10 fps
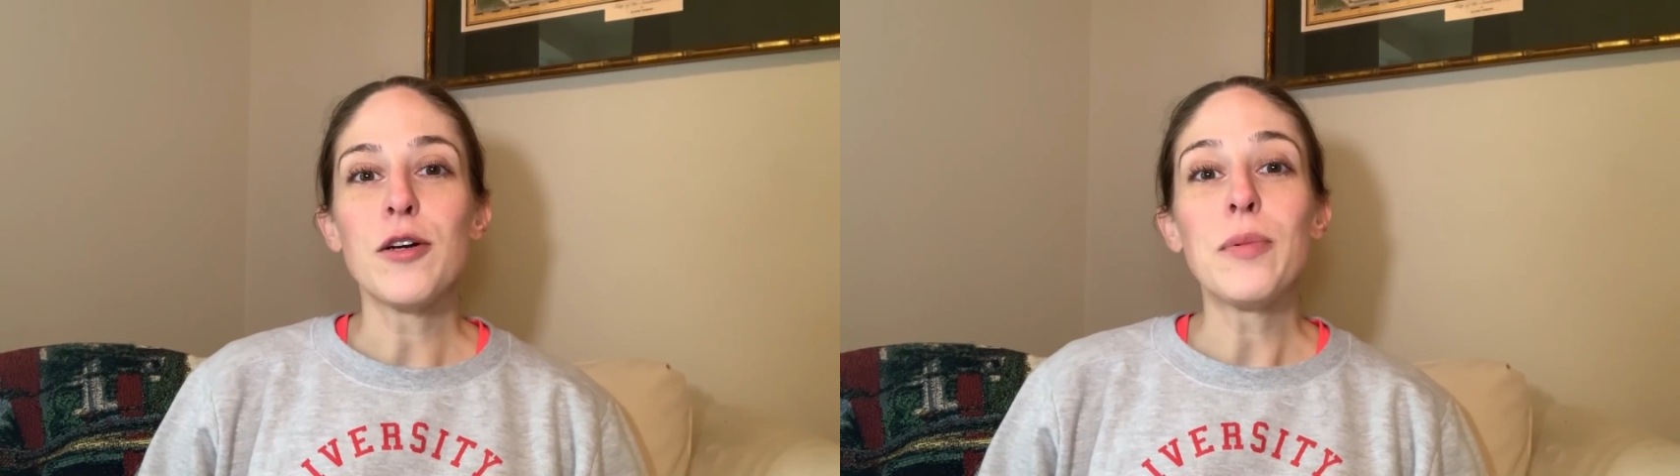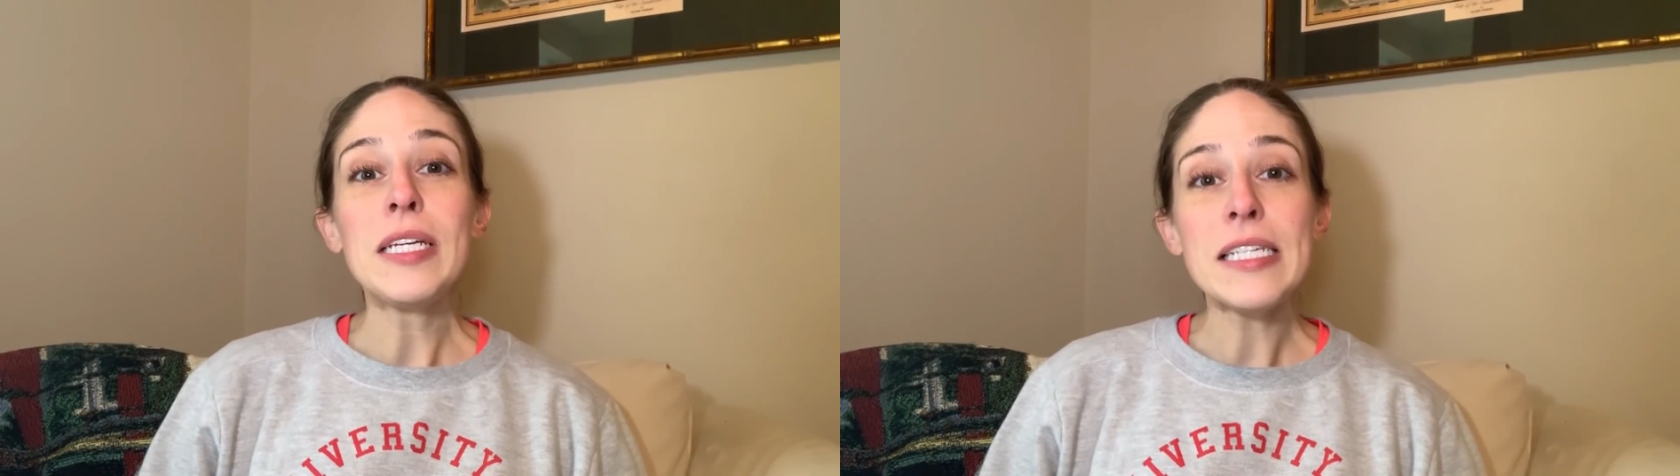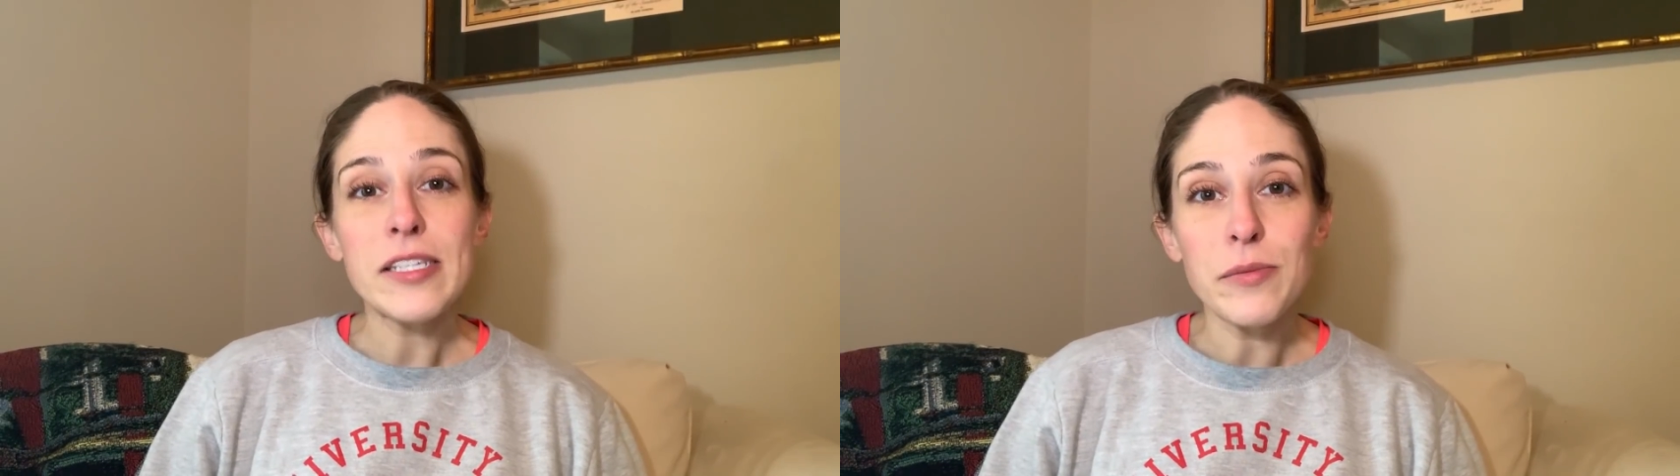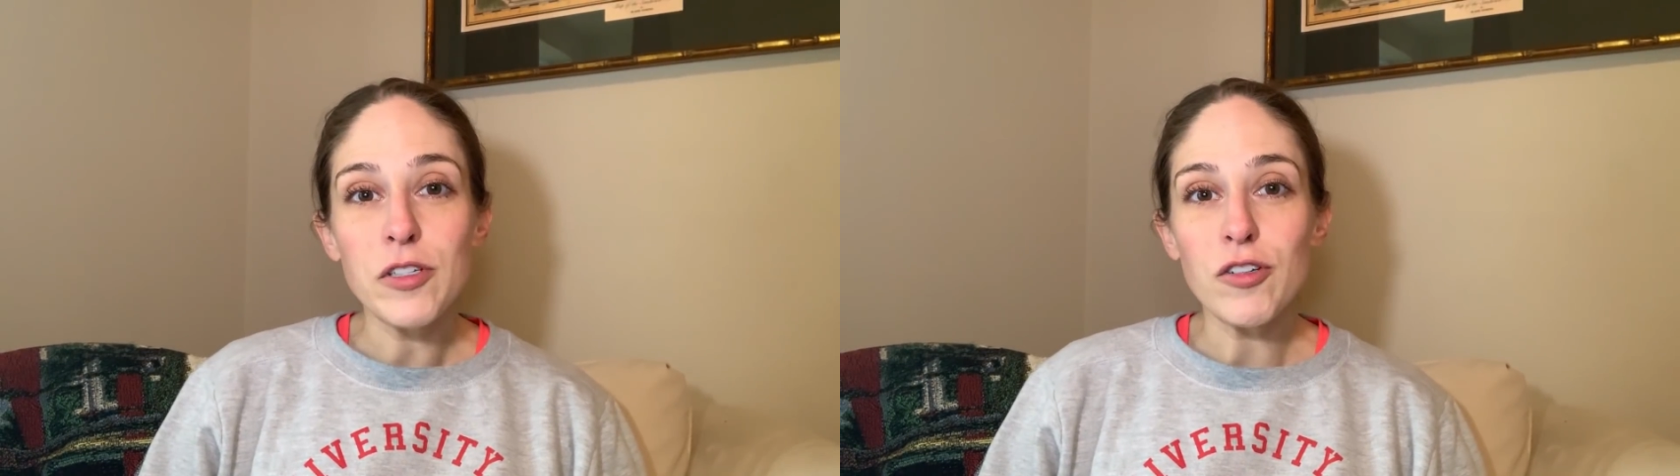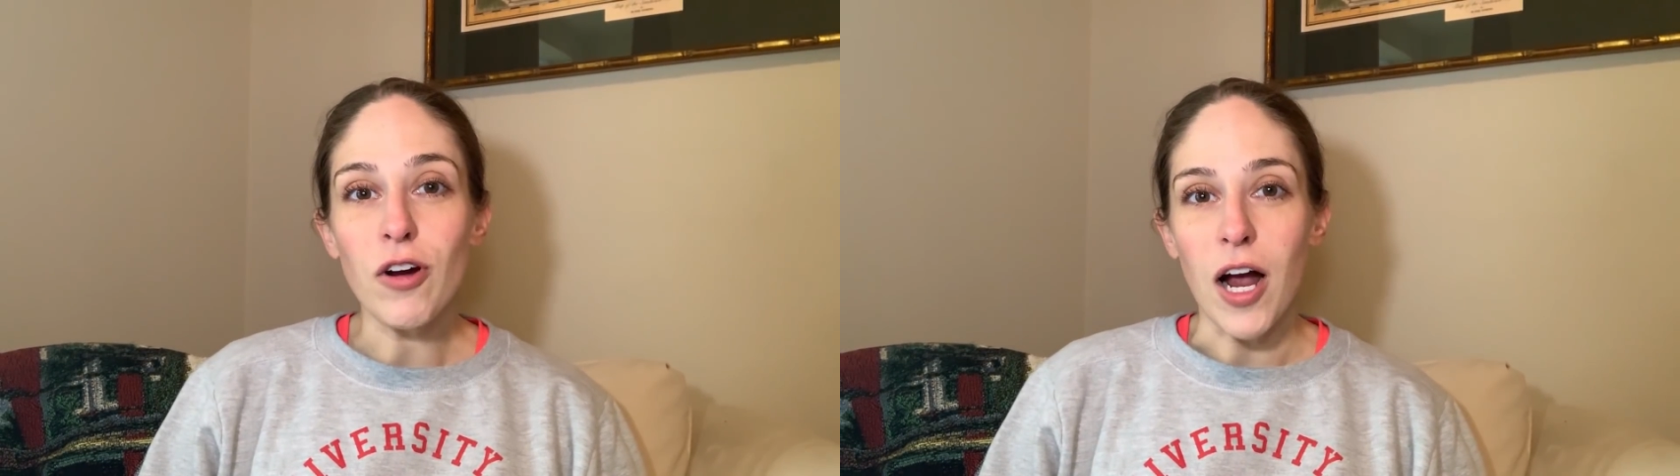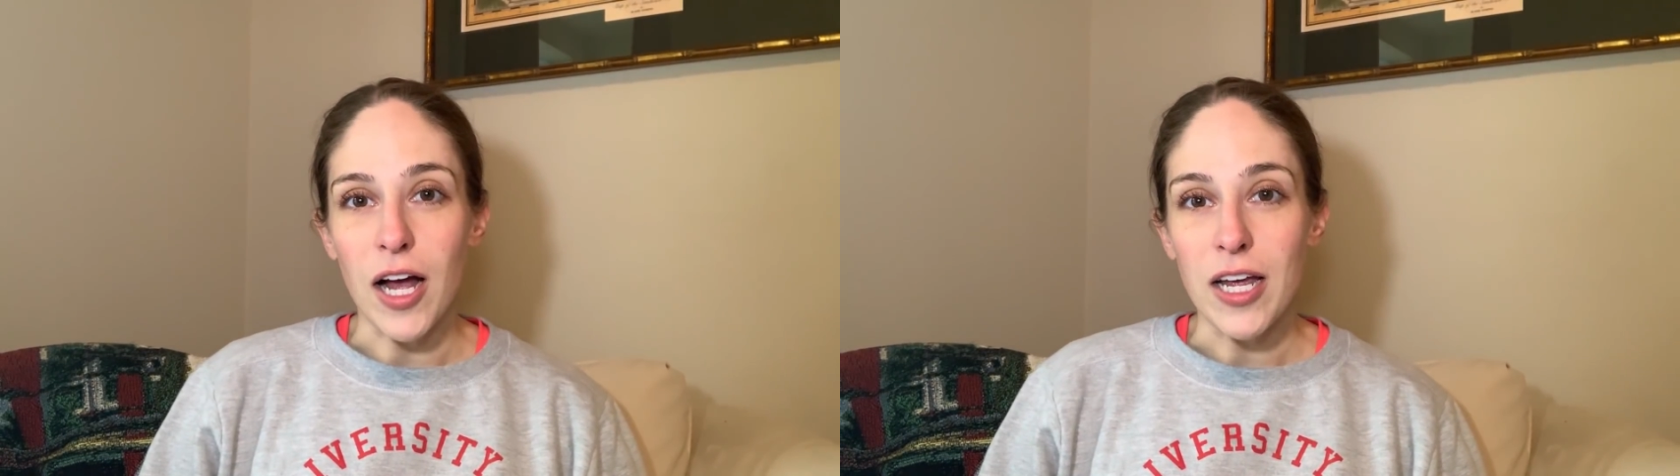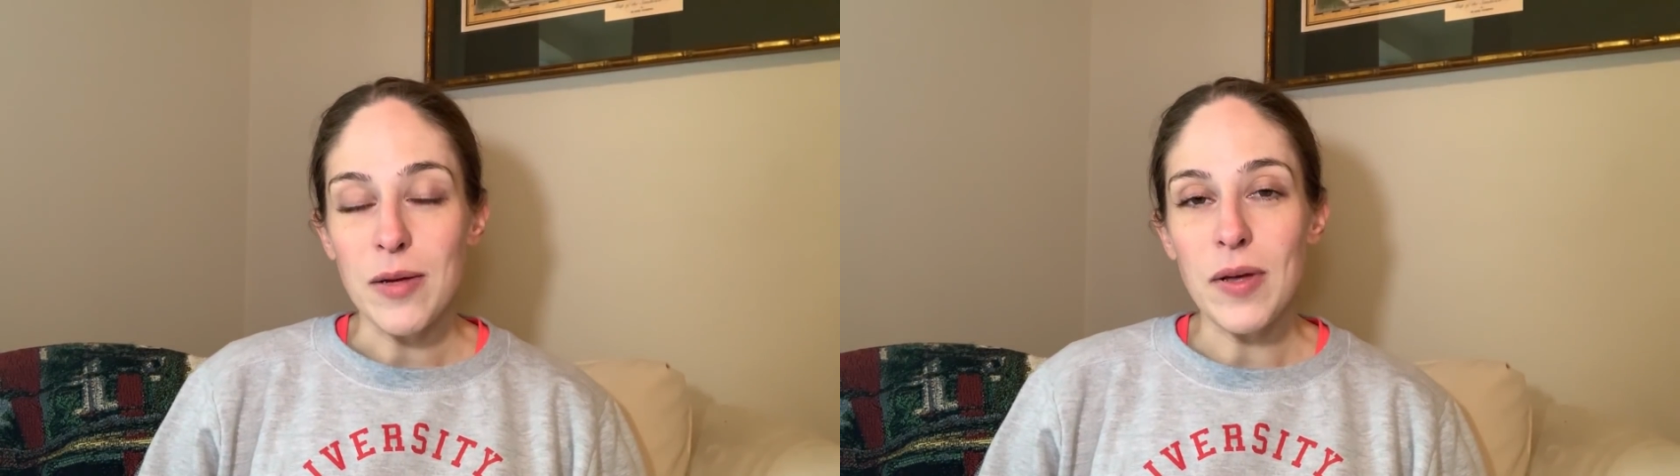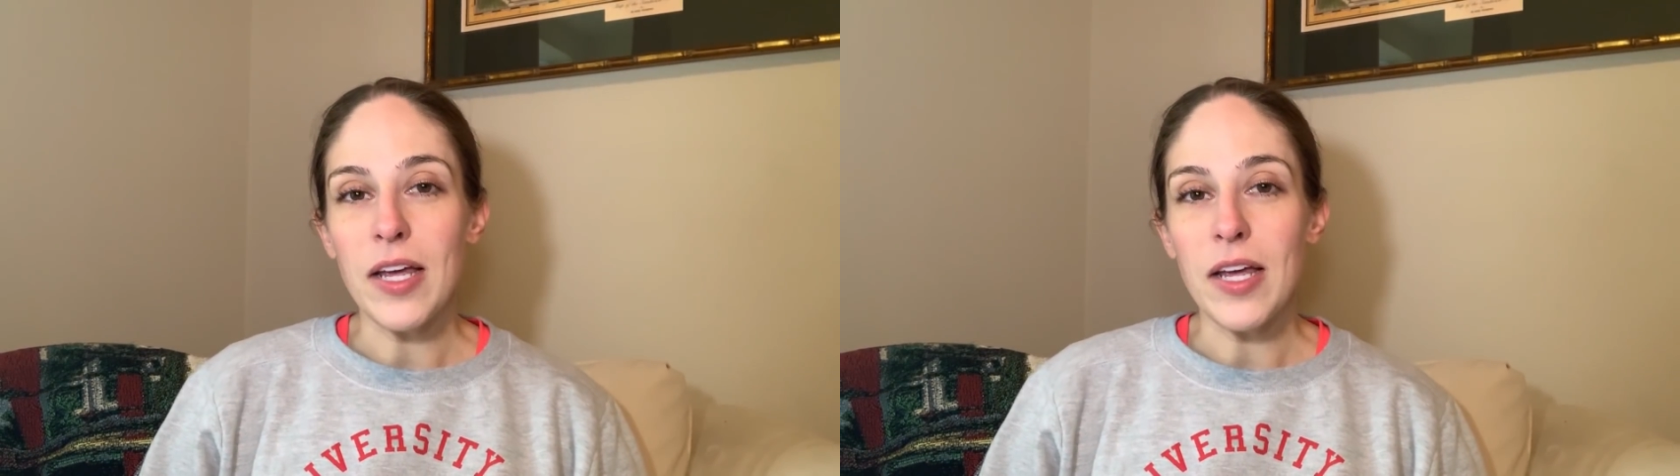please subscribe